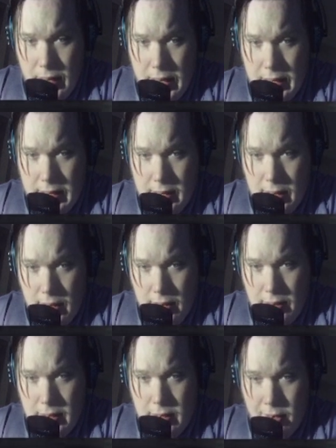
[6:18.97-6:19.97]

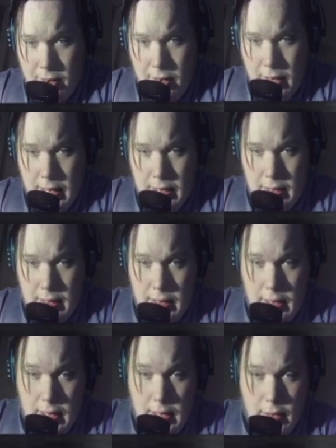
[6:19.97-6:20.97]
insults Laurel
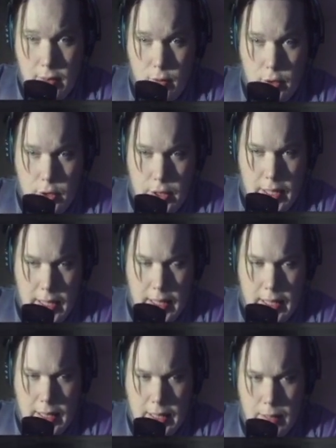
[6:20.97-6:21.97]
for treating
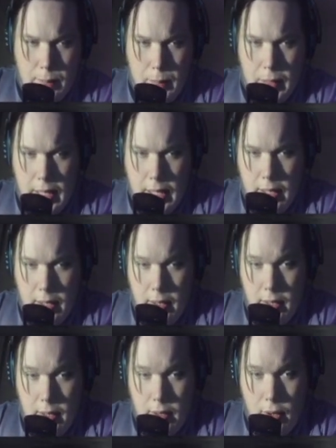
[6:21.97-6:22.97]
him and
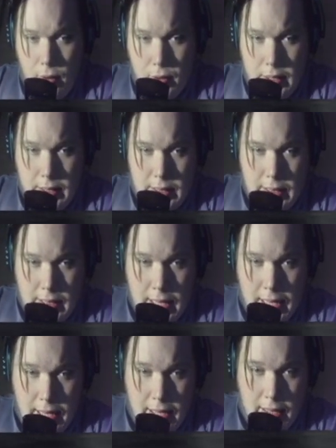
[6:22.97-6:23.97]
Lois like